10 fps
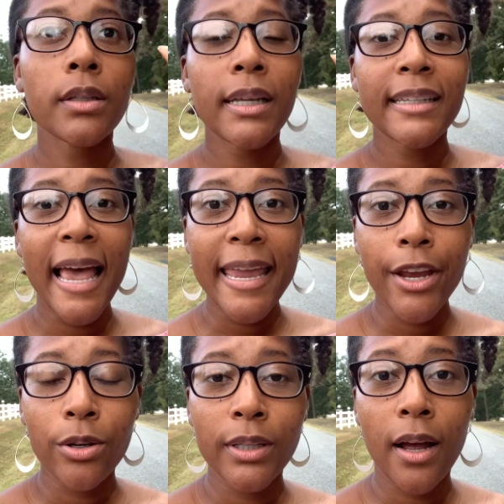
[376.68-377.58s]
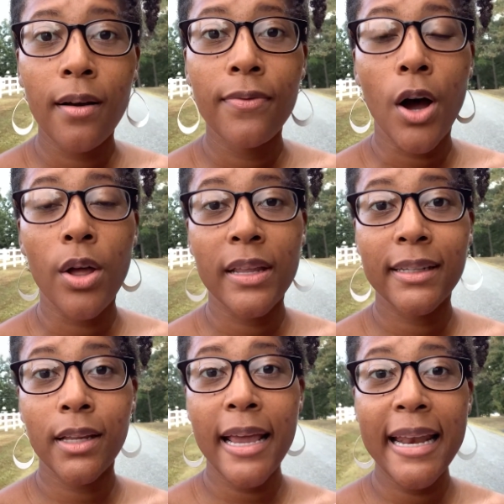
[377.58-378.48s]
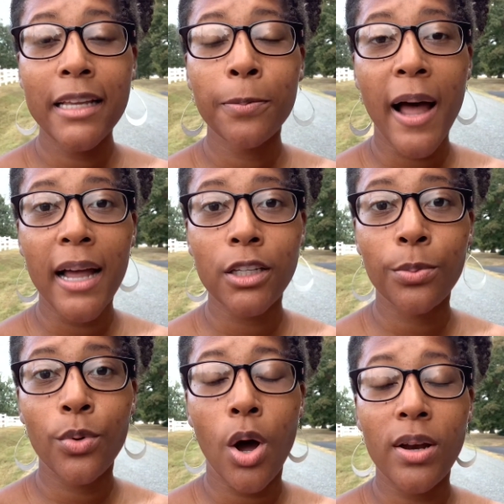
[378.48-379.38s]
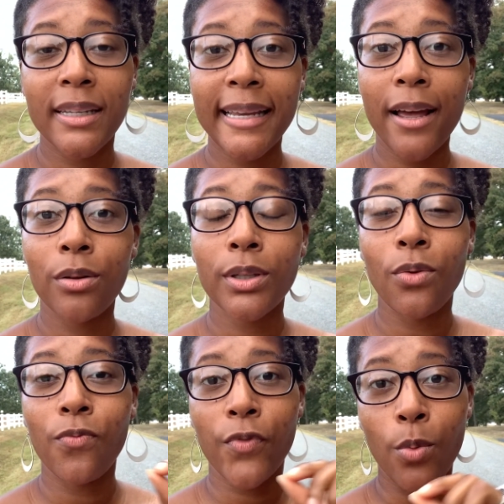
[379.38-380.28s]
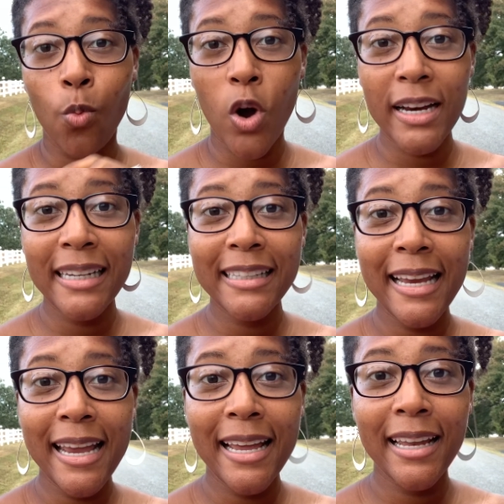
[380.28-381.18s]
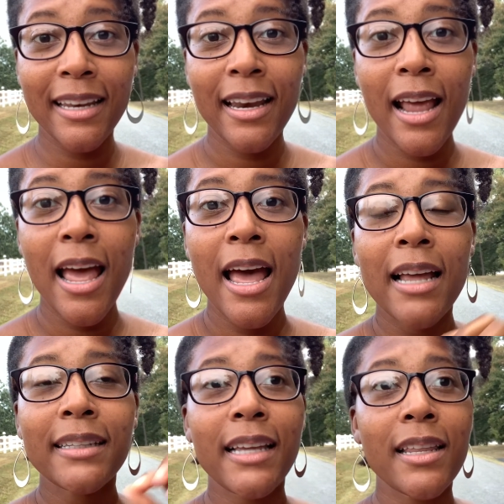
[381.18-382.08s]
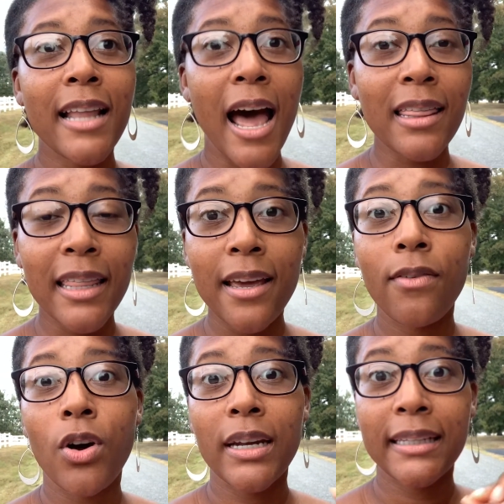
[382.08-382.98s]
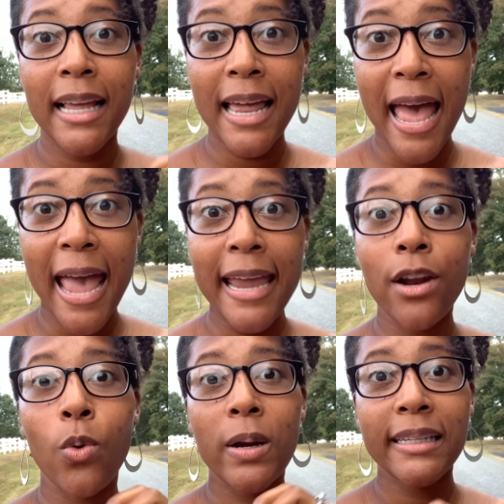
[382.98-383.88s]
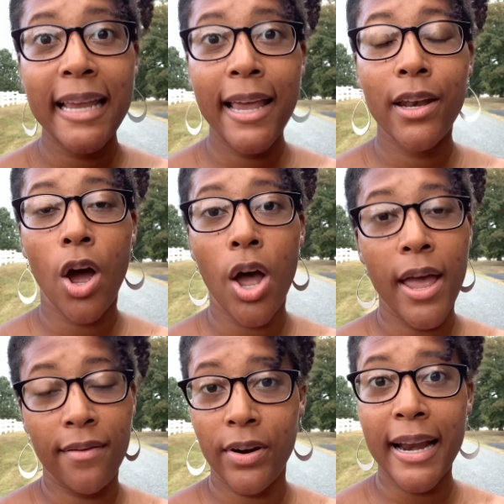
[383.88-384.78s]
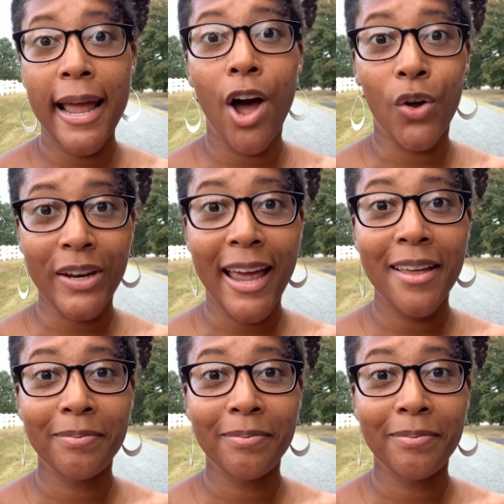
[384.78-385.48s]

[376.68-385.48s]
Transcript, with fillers: To take yourself on the, it is possible on a scale to, from one to ten, to not live on a, a eight or a ten every day, all day.